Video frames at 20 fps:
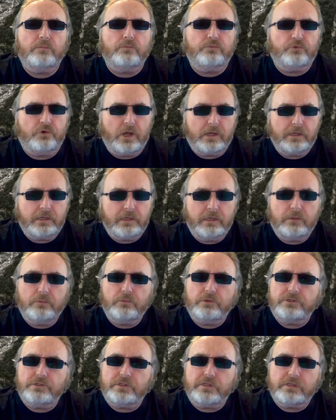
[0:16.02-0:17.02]
Bragi
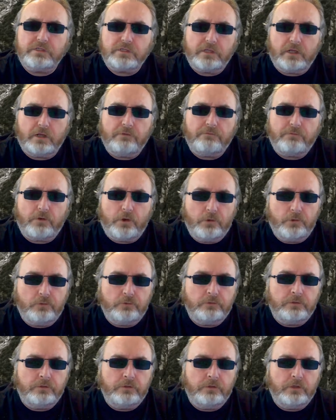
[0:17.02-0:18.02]
was the son of
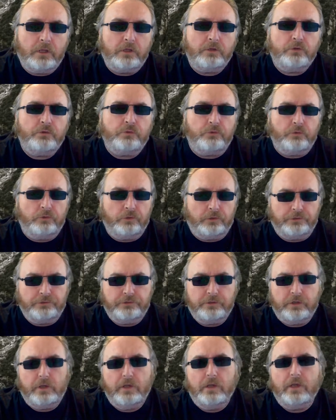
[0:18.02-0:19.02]
Odin and
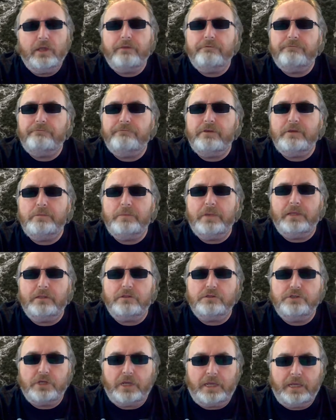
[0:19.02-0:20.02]
Gunnlod, a
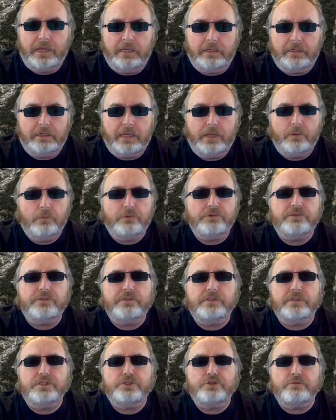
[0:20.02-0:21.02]
female giant, and was
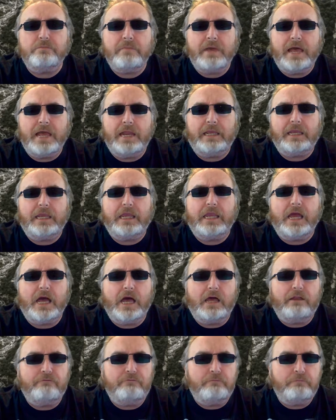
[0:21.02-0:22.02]
the Germanic
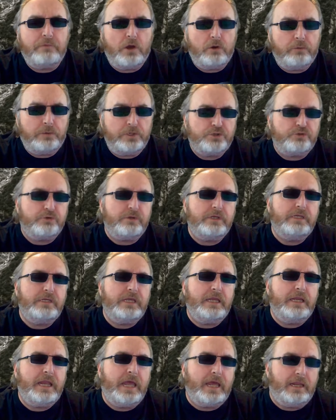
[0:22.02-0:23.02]
god of
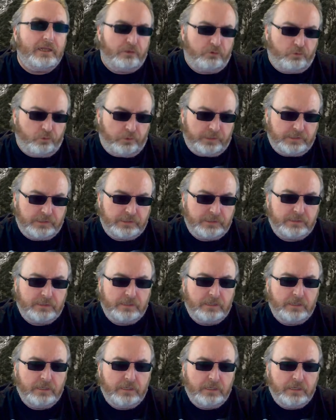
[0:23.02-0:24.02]
poetry and eloquence.
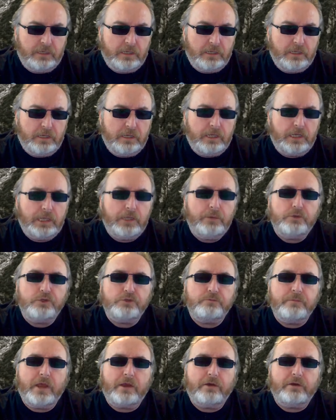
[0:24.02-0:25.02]
He
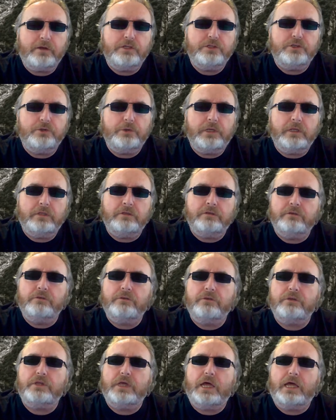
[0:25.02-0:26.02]
was married to
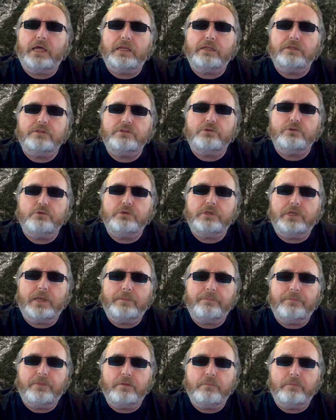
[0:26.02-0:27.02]
Idun, the goddess who
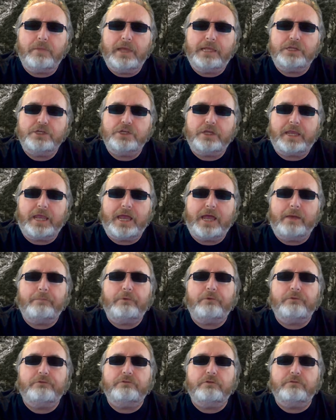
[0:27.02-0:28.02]
kept the magic
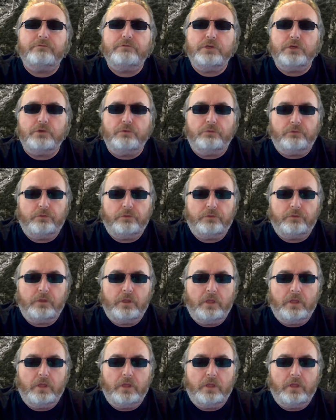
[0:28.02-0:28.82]
apples of youth.